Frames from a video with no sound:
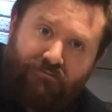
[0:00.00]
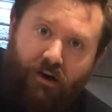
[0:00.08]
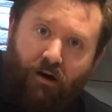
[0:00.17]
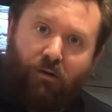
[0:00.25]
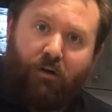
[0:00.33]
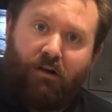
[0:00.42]

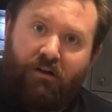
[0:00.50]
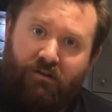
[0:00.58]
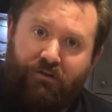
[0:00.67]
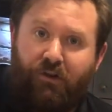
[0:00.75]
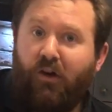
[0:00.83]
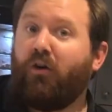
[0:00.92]

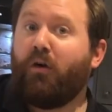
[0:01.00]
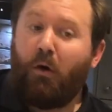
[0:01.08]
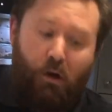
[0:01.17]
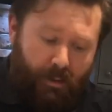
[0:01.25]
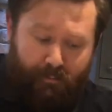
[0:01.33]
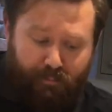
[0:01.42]
rollers or
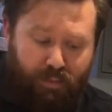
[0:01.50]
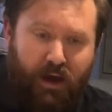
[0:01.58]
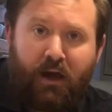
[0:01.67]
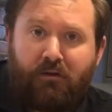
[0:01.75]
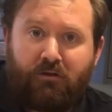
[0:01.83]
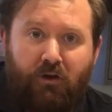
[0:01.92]

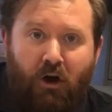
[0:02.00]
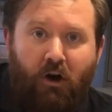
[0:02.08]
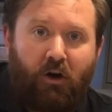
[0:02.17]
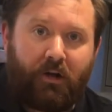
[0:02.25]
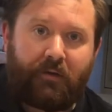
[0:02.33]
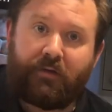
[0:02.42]
big
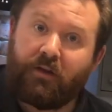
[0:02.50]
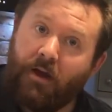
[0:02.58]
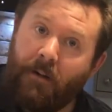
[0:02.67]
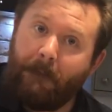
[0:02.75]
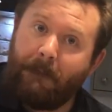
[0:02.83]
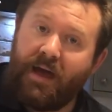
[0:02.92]
knives.
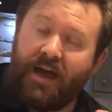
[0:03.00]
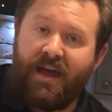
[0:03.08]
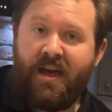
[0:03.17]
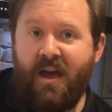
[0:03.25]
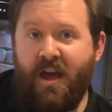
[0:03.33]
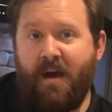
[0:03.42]

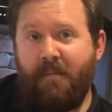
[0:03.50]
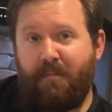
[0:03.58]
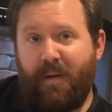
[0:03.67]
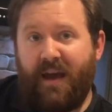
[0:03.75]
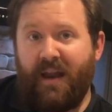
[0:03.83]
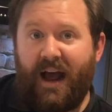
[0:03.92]
Me,
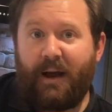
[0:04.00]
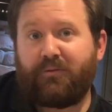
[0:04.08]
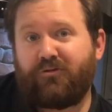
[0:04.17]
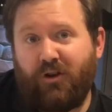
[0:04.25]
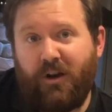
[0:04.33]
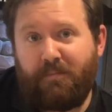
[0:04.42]
being
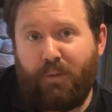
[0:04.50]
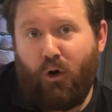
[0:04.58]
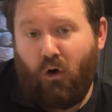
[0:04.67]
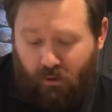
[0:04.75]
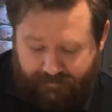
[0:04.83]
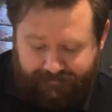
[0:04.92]
absolutely
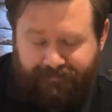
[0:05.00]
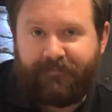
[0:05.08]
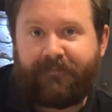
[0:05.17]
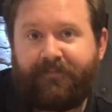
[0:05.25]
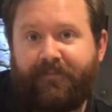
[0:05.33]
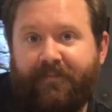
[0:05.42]
poor,
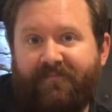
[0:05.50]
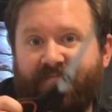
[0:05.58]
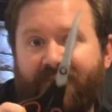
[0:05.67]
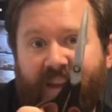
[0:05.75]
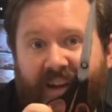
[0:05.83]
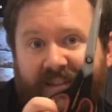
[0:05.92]

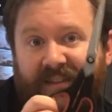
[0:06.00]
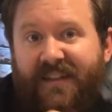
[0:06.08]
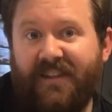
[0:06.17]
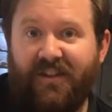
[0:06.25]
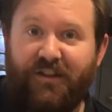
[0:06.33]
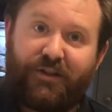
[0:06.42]

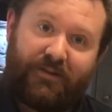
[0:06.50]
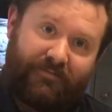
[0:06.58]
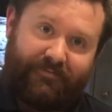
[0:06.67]
scissors.